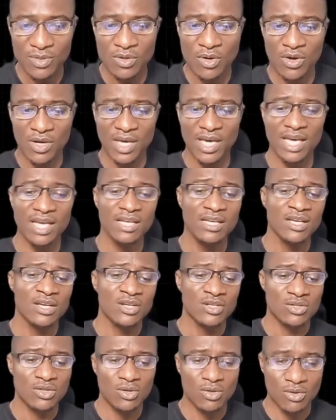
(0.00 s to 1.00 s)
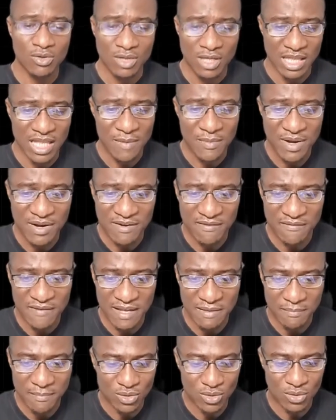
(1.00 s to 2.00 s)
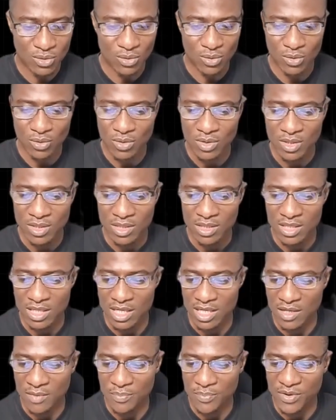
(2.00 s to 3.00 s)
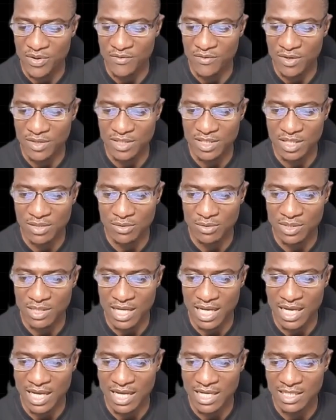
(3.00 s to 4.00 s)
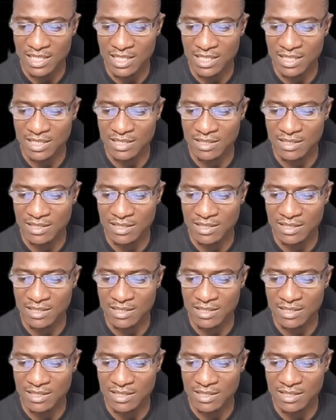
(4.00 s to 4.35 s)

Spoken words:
Okay, so let me revert to the previous circuit I had.